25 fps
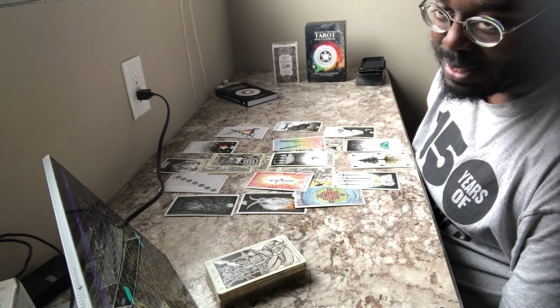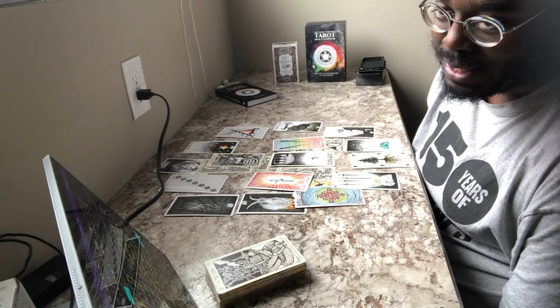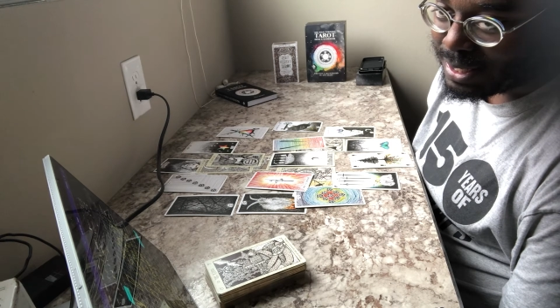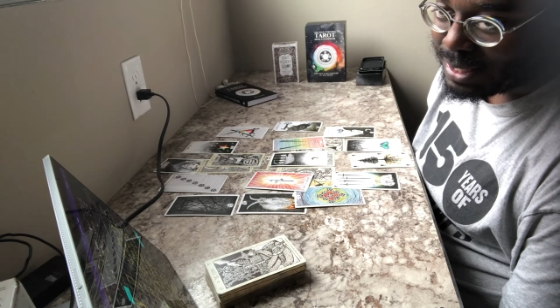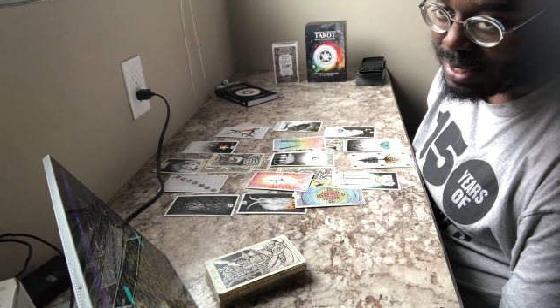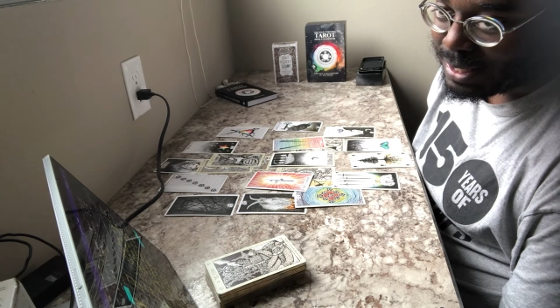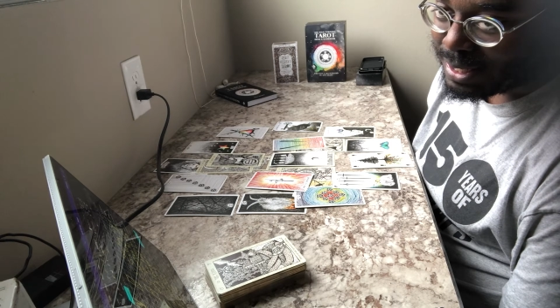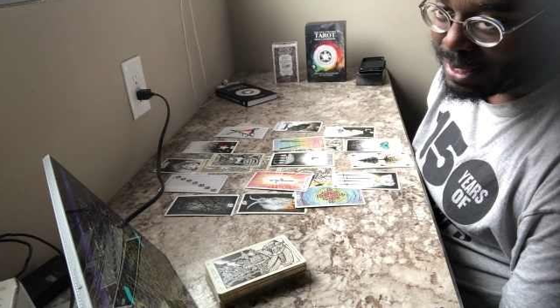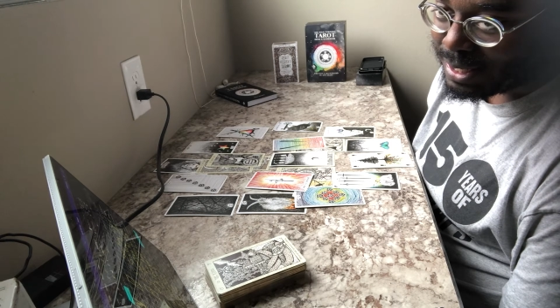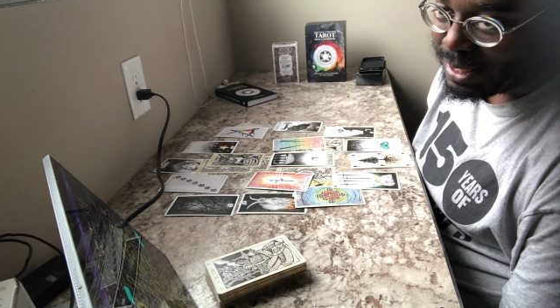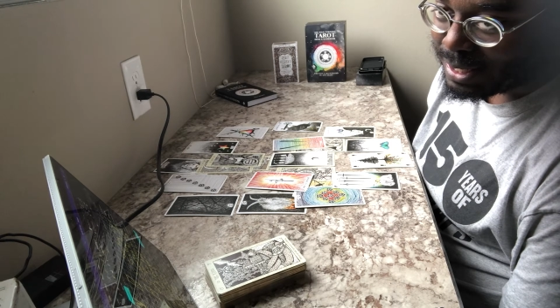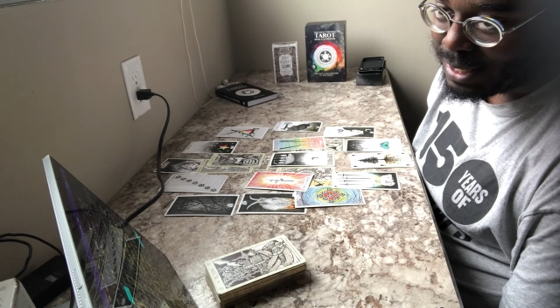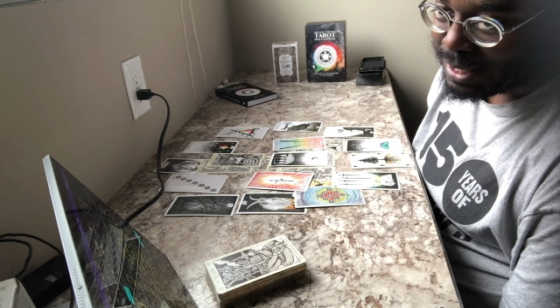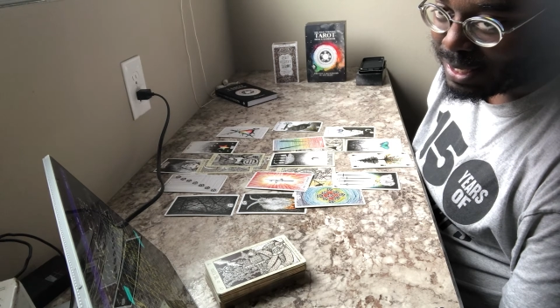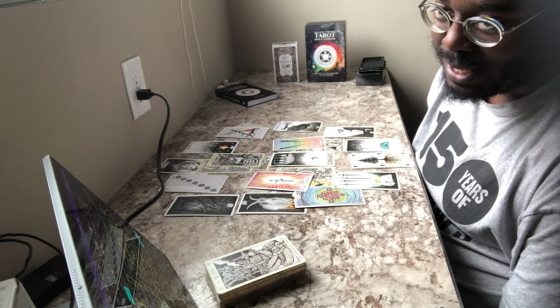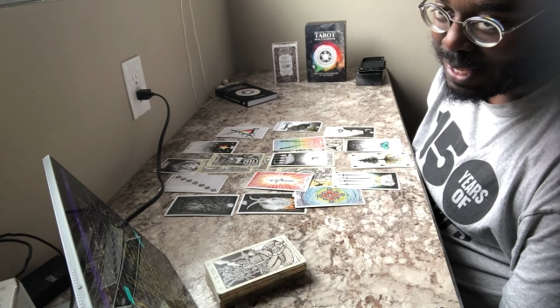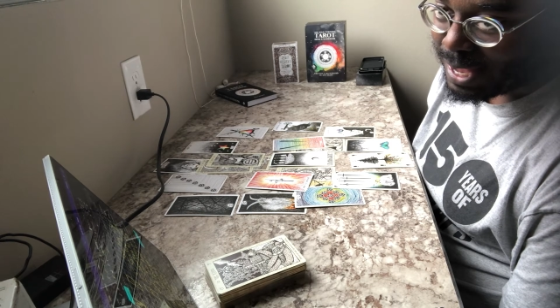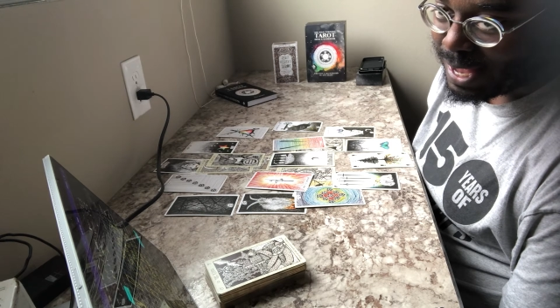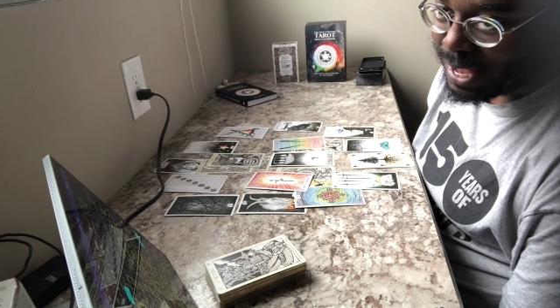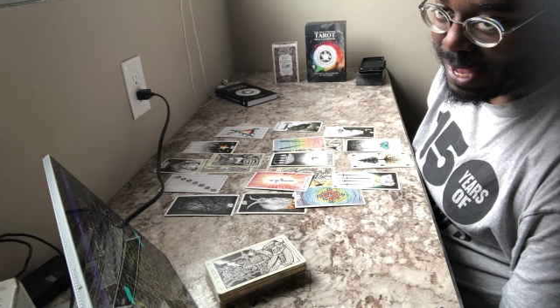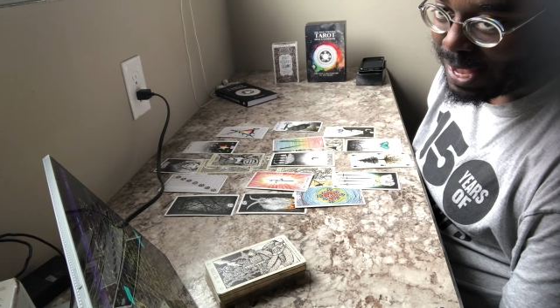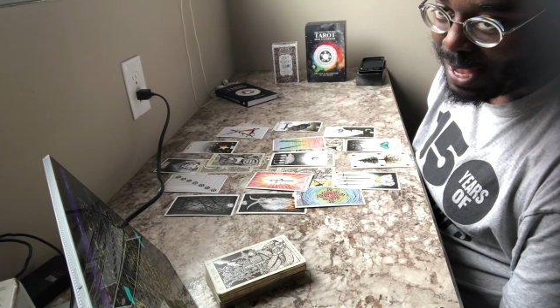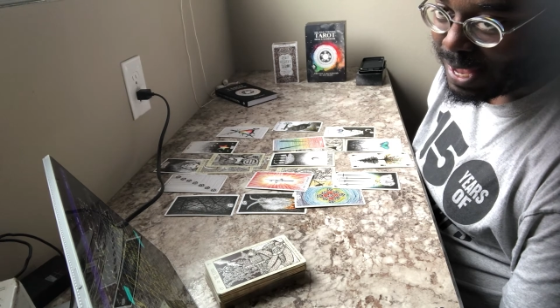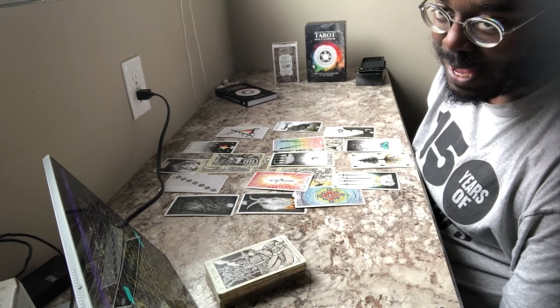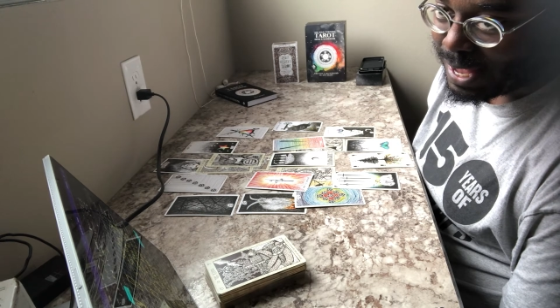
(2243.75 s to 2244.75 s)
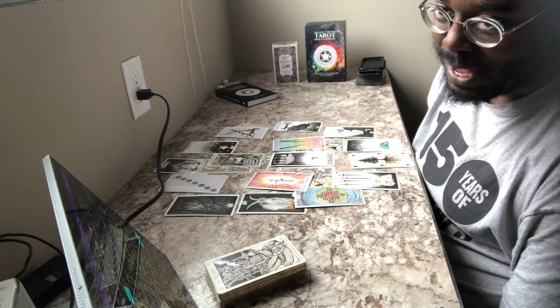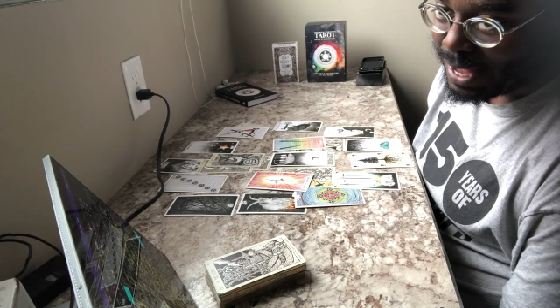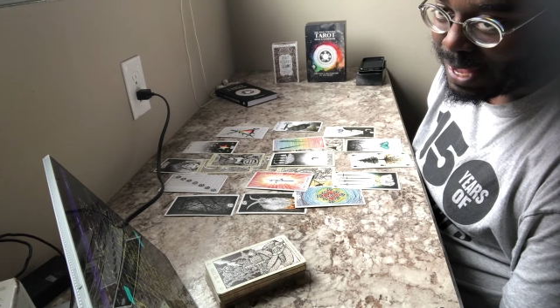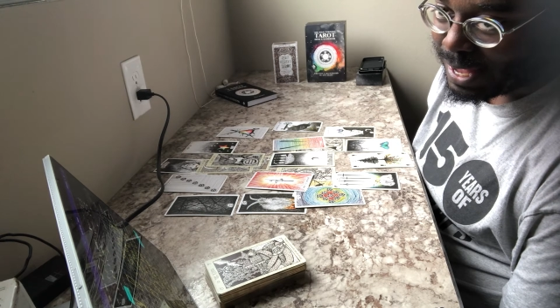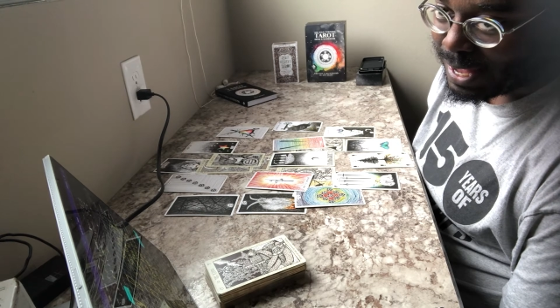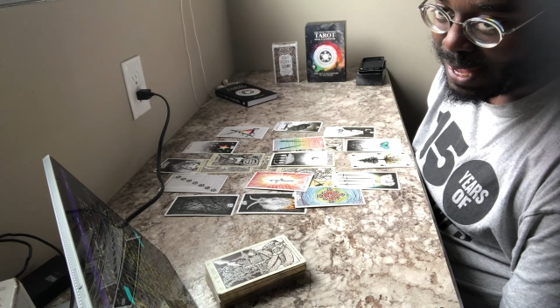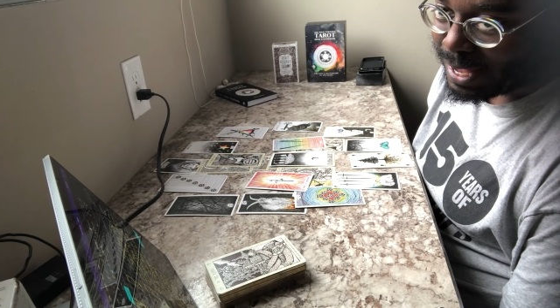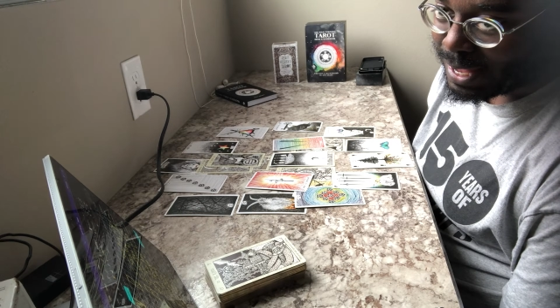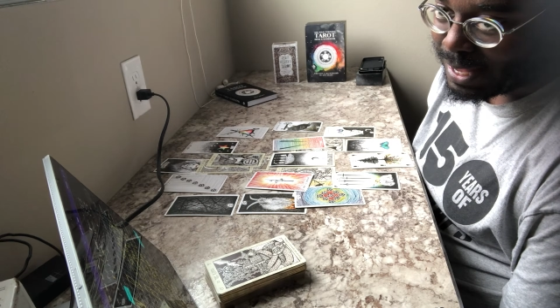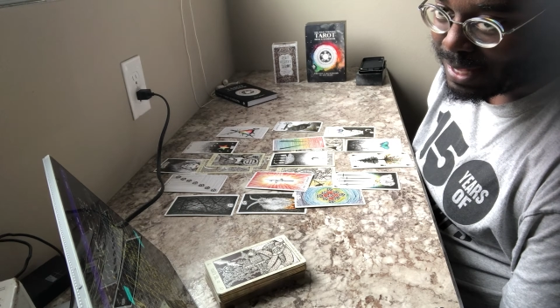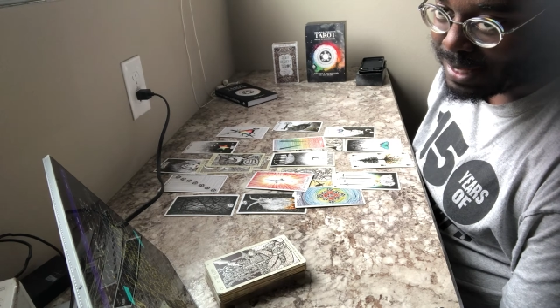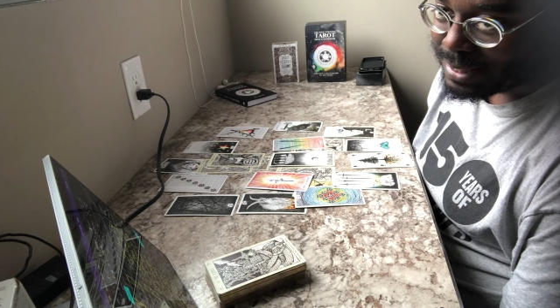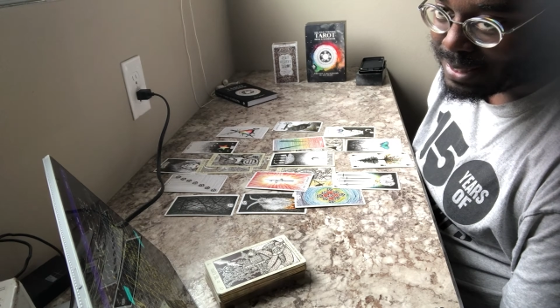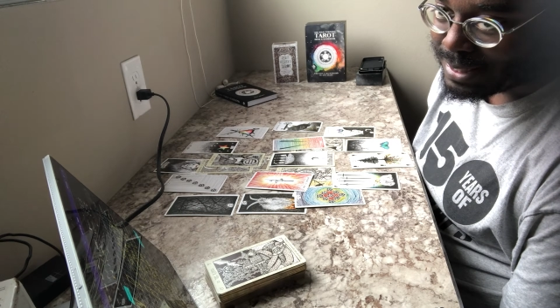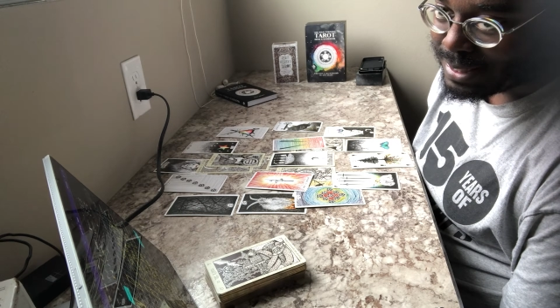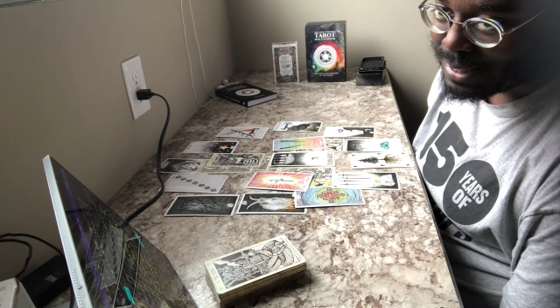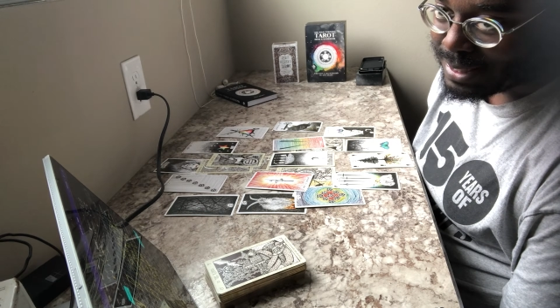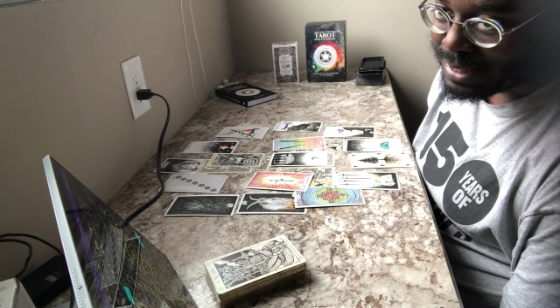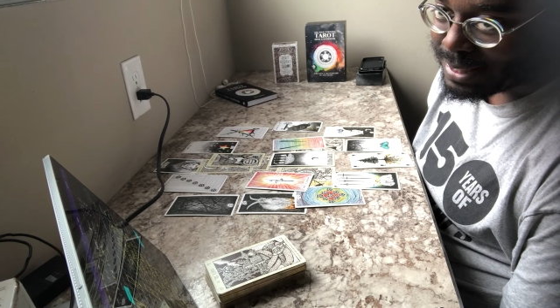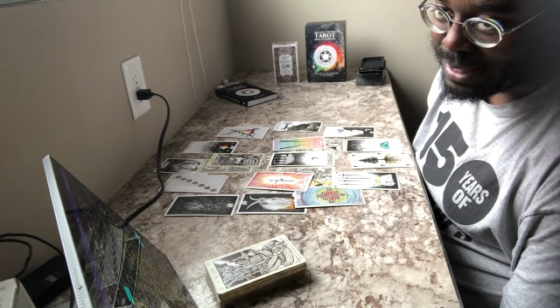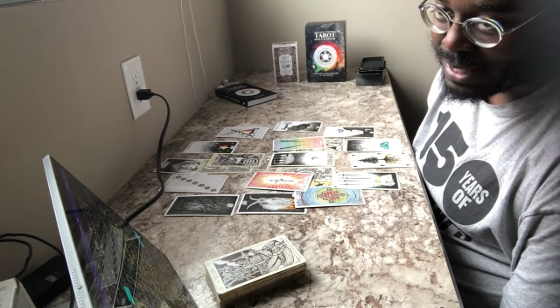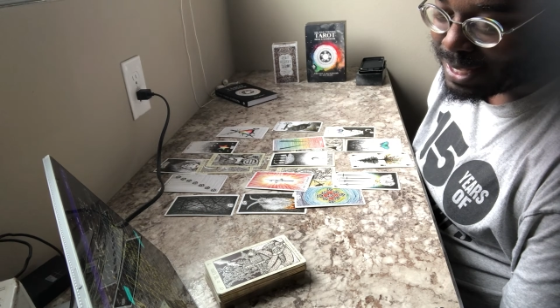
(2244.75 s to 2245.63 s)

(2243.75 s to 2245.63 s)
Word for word: any gas.